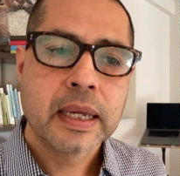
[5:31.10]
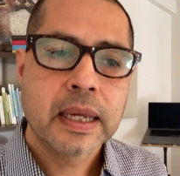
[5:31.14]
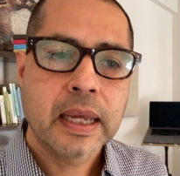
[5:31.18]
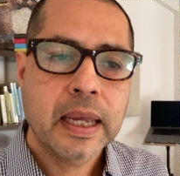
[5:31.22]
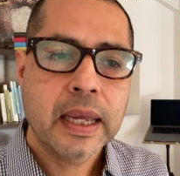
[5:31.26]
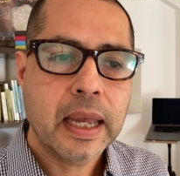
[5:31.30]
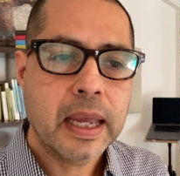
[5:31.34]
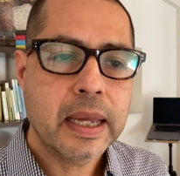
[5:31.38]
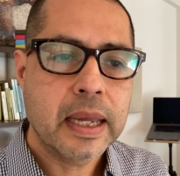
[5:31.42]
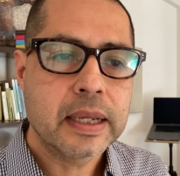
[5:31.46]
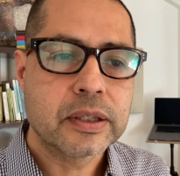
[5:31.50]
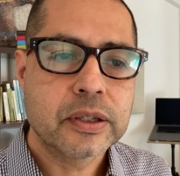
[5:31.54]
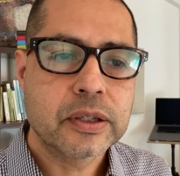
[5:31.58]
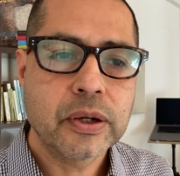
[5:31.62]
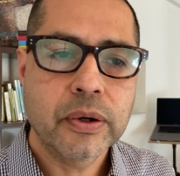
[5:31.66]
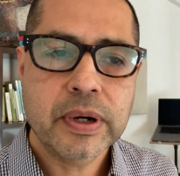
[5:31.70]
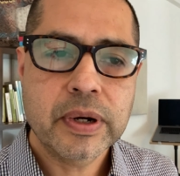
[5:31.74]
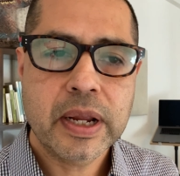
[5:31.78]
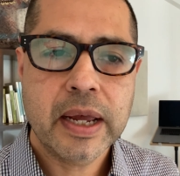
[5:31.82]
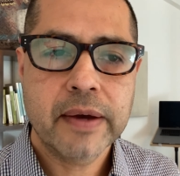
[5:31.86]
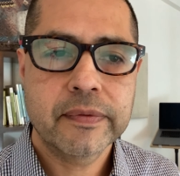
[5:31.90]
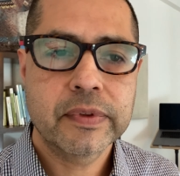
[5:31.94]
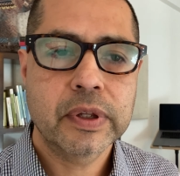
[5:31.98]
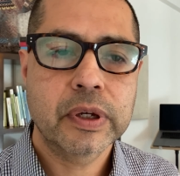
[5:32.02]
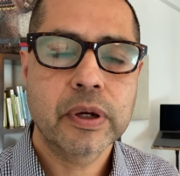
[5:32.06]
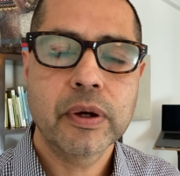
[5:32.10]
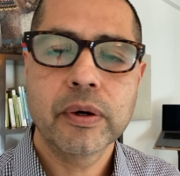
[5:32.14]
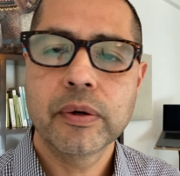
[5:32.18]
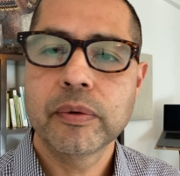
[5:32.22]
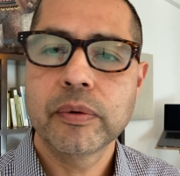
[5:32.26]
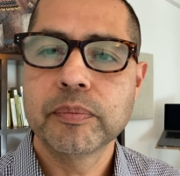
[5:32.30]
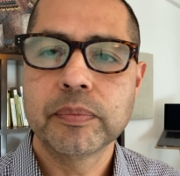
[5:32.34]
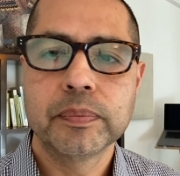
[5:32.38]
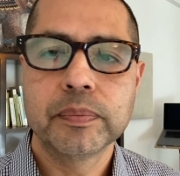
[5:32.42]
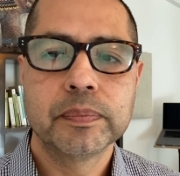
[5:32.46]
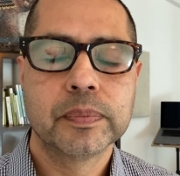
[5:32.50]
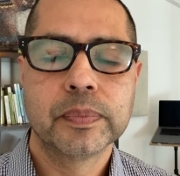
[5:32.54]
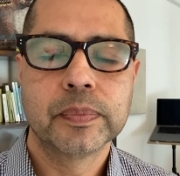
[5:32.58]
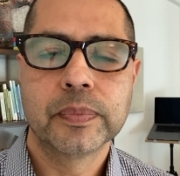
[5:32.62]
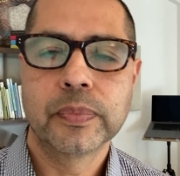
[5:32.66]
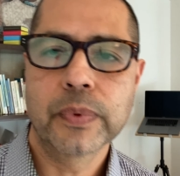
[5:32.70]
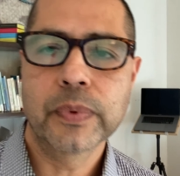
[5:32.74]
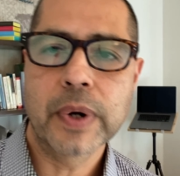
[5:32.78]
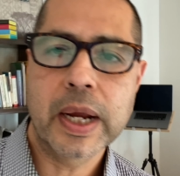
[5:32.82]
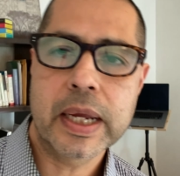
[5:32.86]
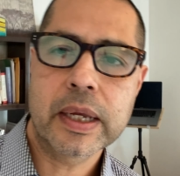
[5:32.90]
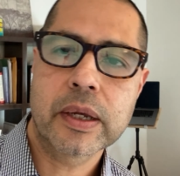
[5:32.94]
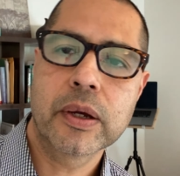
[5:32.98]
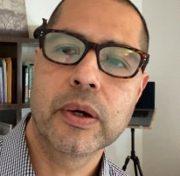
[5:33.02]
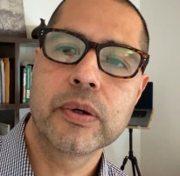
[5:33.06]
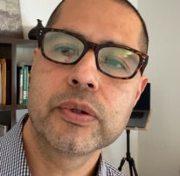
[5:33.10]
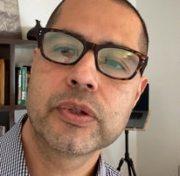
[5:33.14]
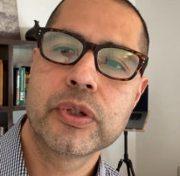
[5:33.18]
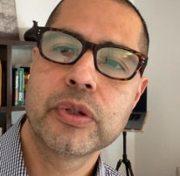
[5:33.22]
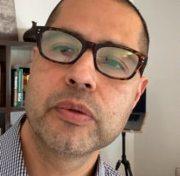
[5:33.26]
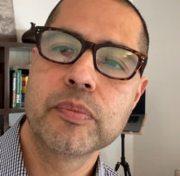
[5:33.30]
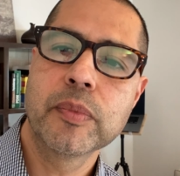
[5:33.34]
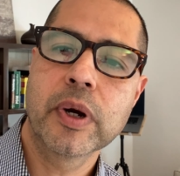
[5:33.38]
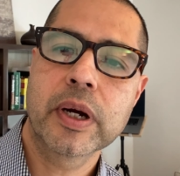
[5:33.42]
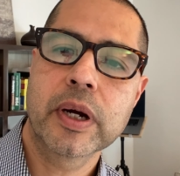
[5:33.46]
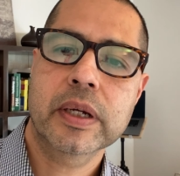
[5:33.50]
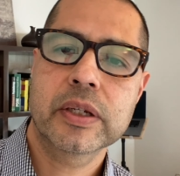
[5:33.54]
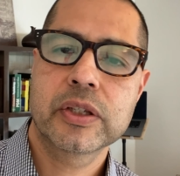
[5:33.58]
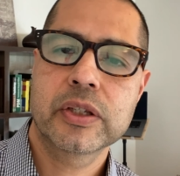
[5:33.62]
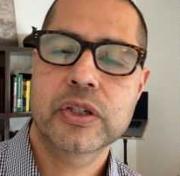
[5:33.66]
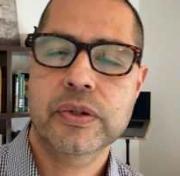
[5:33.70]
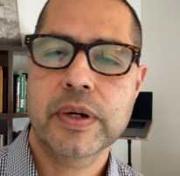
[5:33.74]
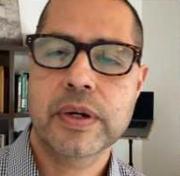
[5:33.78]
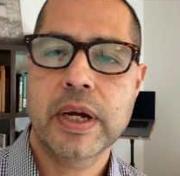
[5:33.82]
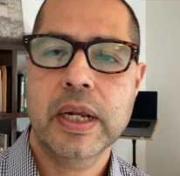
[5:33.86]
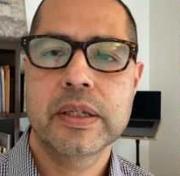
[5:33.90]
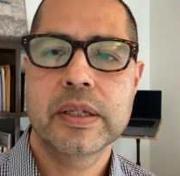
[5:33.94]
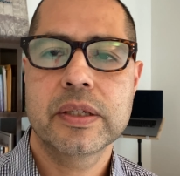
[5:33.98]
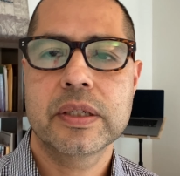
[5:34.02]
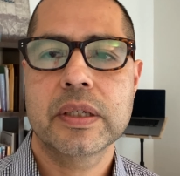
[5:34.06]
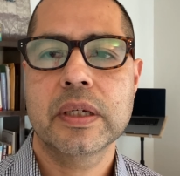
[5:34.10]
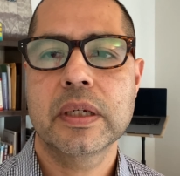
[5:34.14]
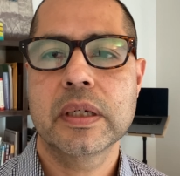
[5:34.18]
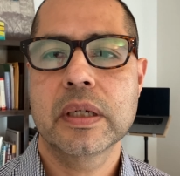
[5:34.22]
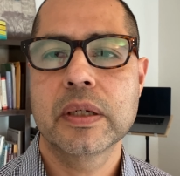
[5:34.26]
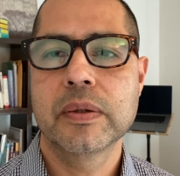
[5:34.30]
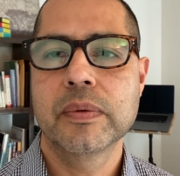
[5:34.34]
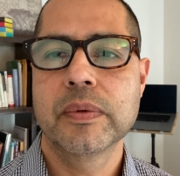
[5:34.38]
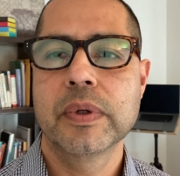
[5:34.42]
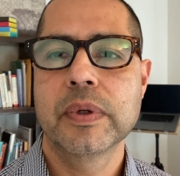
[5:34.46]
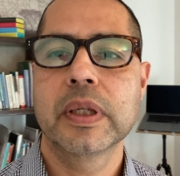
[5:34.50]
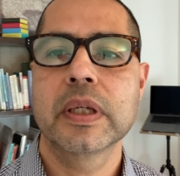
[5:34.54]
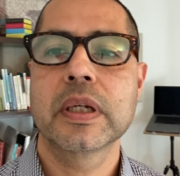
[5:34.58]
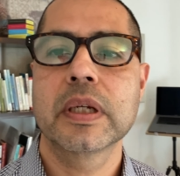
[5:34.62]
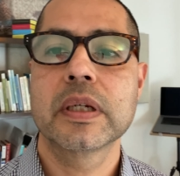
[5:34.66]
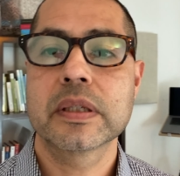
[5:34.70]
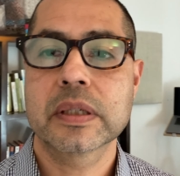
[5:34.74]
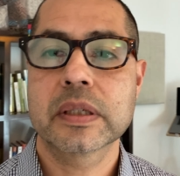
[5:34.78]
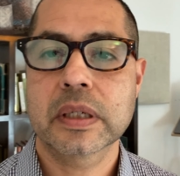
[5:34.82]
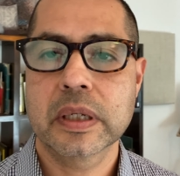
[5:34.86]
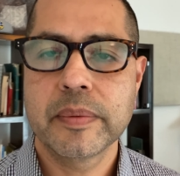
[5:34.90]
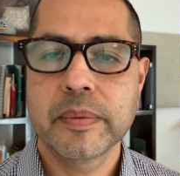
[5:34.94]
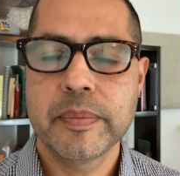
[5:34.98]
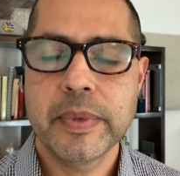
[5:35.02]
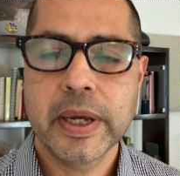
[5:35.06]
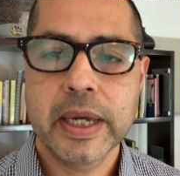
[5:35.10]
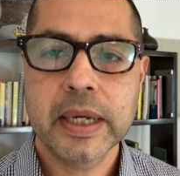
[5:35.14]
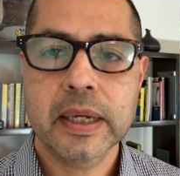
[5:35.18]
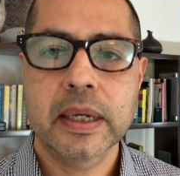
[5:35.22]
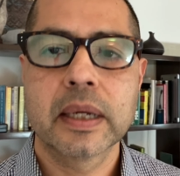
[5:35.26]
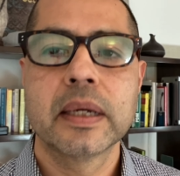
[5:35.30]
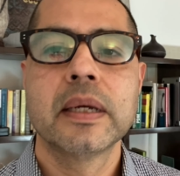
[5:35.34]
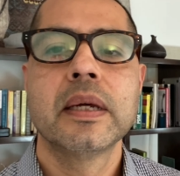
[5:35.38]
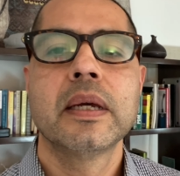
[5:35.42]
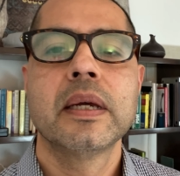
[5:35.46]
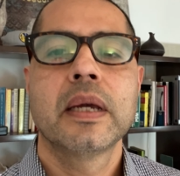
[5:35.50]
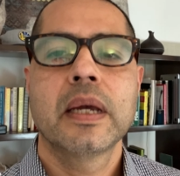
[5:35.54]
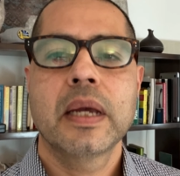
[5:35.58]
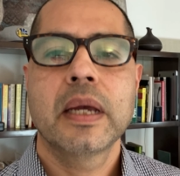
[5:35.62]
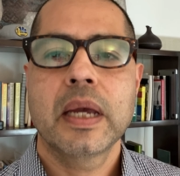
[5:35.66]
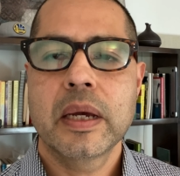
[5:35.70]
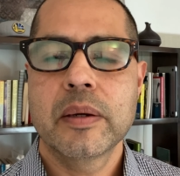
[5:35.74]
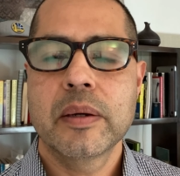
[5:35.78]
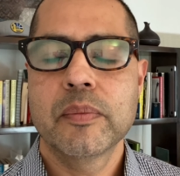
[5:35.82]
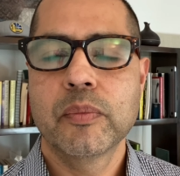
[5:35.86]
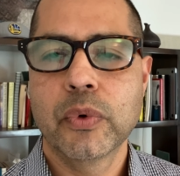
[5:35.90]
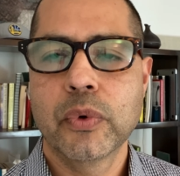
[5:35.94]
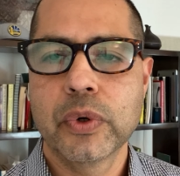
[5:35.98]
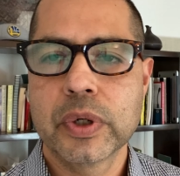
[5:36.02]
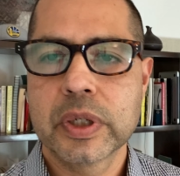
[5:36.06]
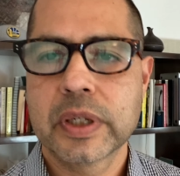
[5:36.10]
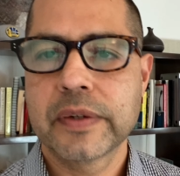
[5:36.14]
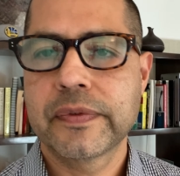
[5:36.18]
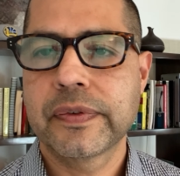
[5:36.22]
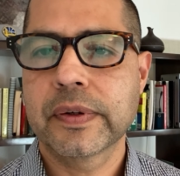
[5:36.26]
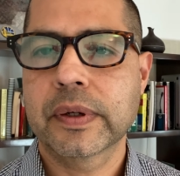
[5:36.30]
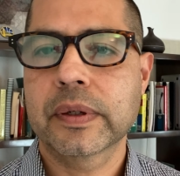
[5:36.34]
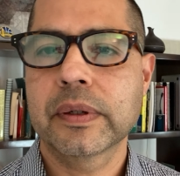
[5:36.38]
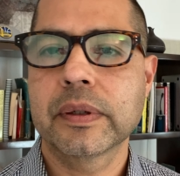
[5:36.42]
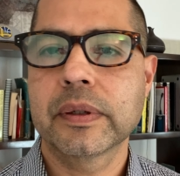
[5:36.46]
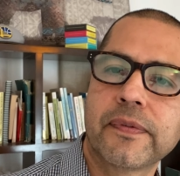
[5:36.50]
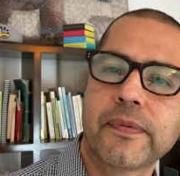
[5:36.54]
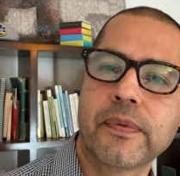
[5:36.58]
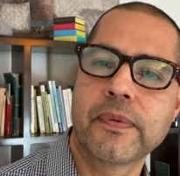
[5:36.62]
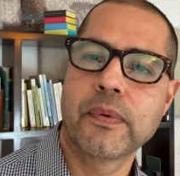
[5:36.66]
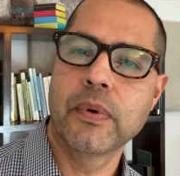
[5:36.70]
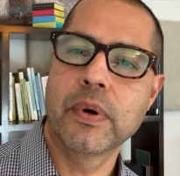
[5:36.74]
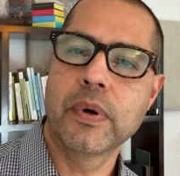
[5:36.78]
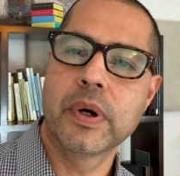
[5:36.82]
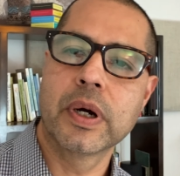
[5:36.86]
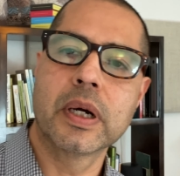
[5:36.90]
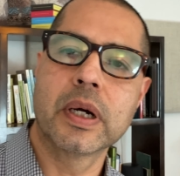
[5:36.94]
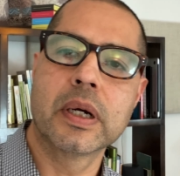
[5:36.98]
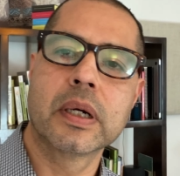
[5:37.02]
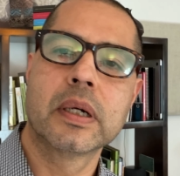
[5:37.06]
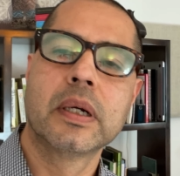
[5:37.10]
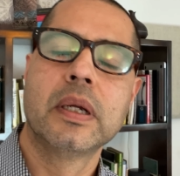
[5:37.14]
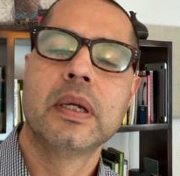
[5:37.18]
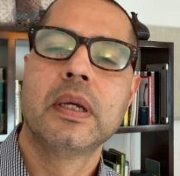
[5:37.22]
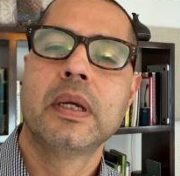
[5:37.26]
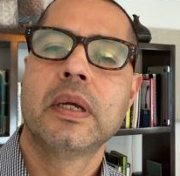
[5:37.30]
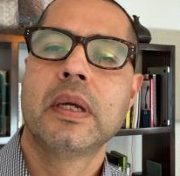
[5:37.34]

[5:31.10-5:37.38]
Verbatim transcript: and don't have the go right go to market strategy, it really is going to make it more difficult for